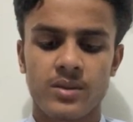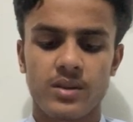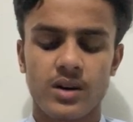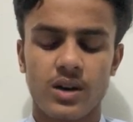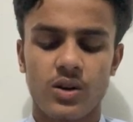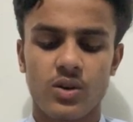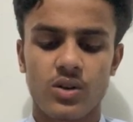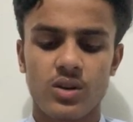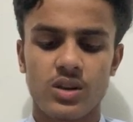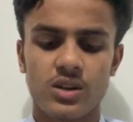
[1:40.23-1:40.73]

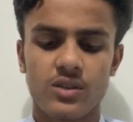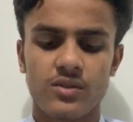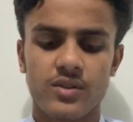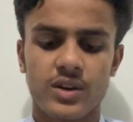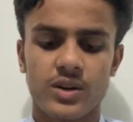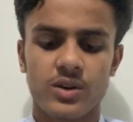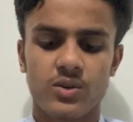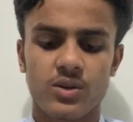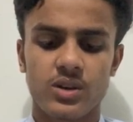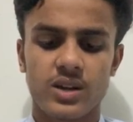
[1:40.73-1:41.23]
The only
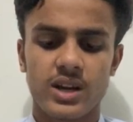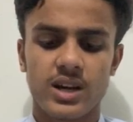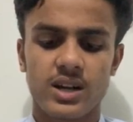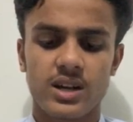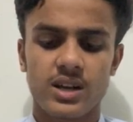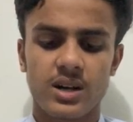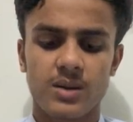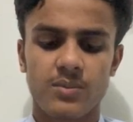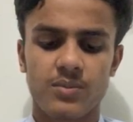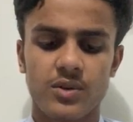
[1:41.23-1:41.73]
way to
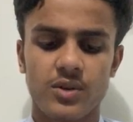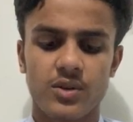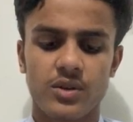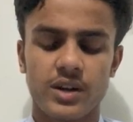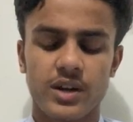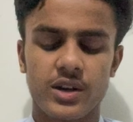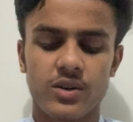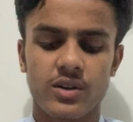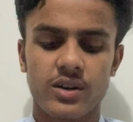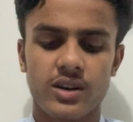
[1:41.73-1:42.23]
get a
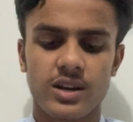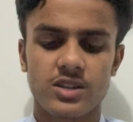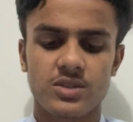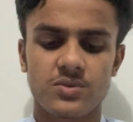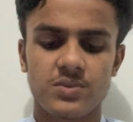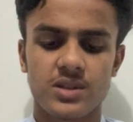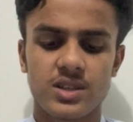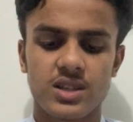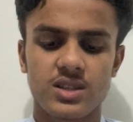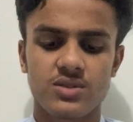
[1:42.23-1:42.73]
pure Android
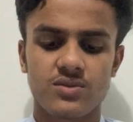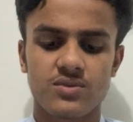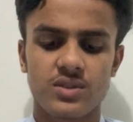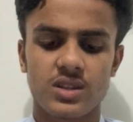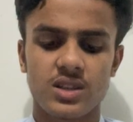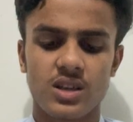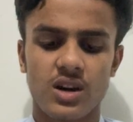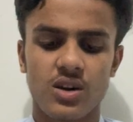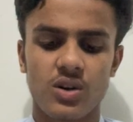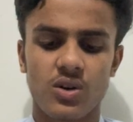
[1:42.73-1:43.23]
experience
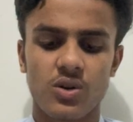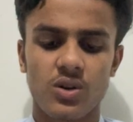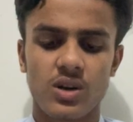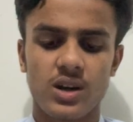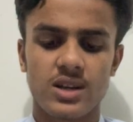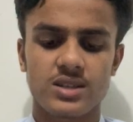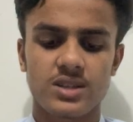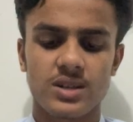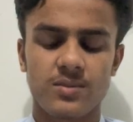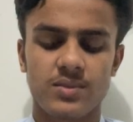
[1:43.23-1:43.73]
with
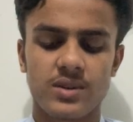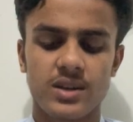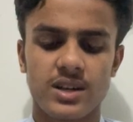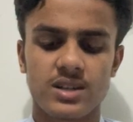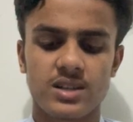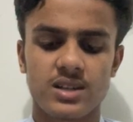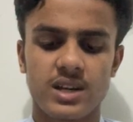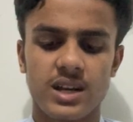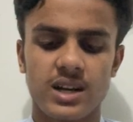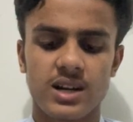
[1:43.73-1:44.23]
OS
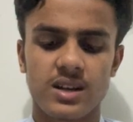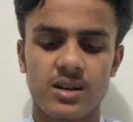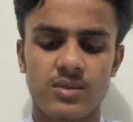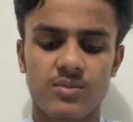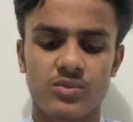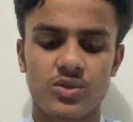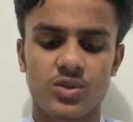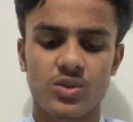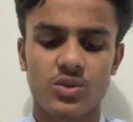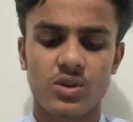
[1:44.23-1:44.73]
updates that
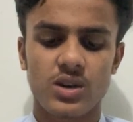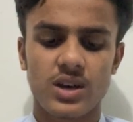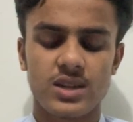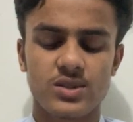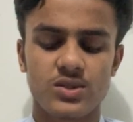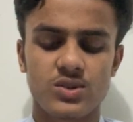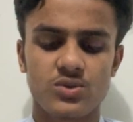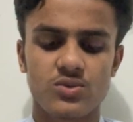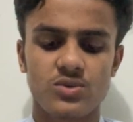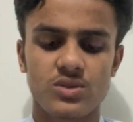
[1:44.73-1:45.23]
come through
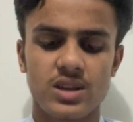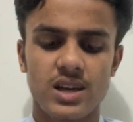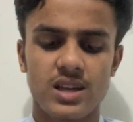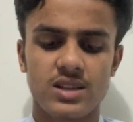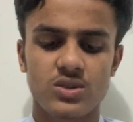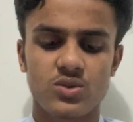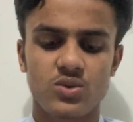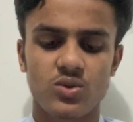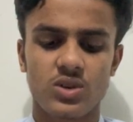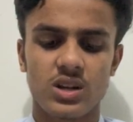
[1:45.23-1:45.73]
as soon
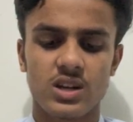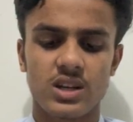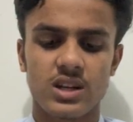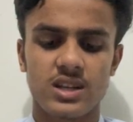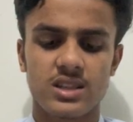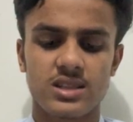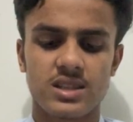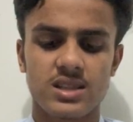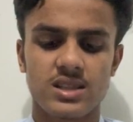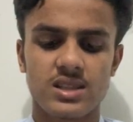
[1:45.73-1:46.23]
as Google
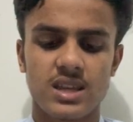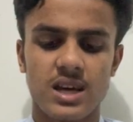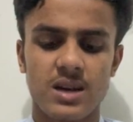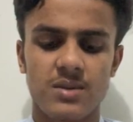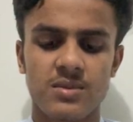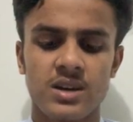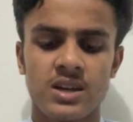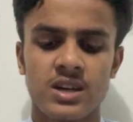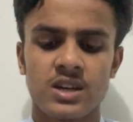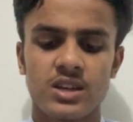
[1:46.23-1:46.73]
releases
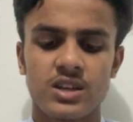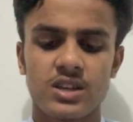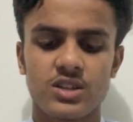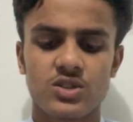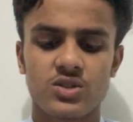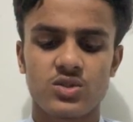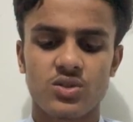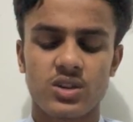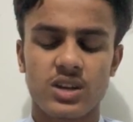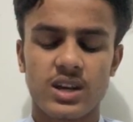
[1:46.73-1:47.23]
them
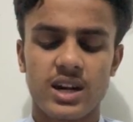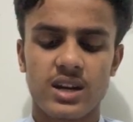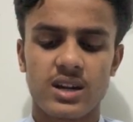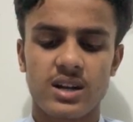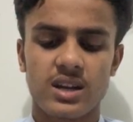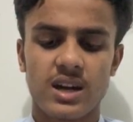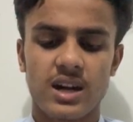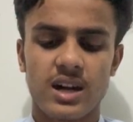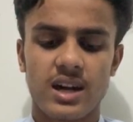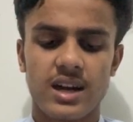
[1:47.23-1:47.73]
is to
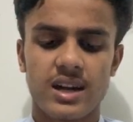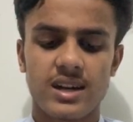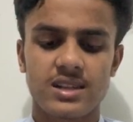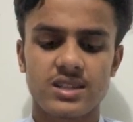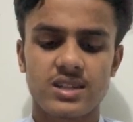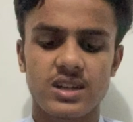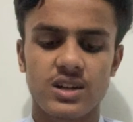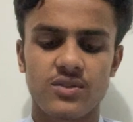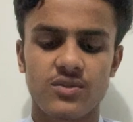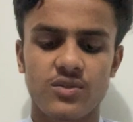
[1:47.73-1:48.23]
get a
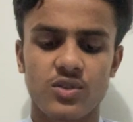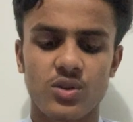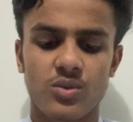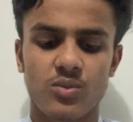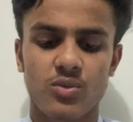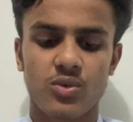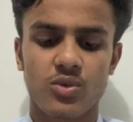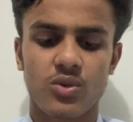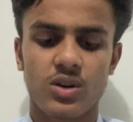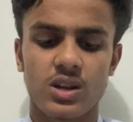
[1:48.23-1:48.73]
handset
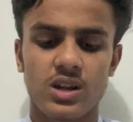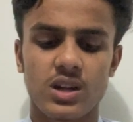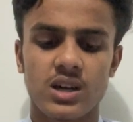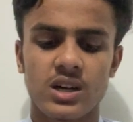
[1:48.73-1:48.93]
from Google.